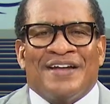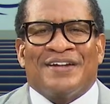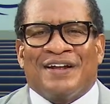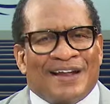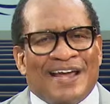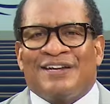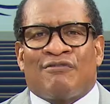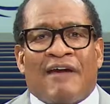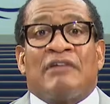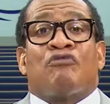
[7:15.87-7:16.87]
the late,
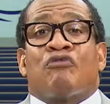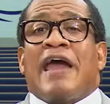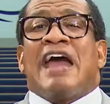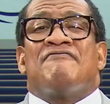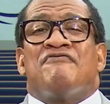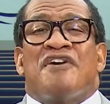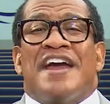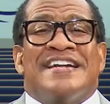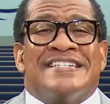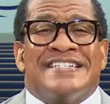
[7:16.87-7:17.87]
great
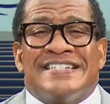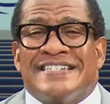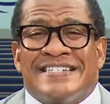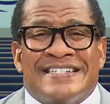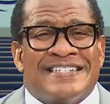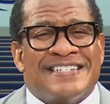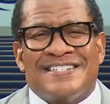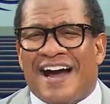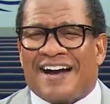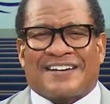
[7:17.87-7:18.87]

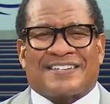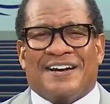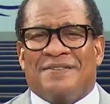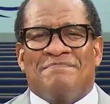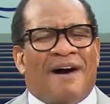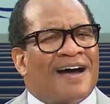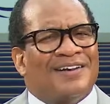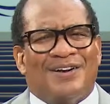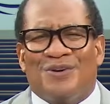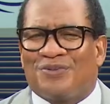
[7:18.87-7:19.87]
Reverend Dr.
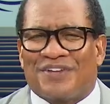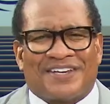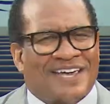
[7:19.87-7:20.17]
Martin Luther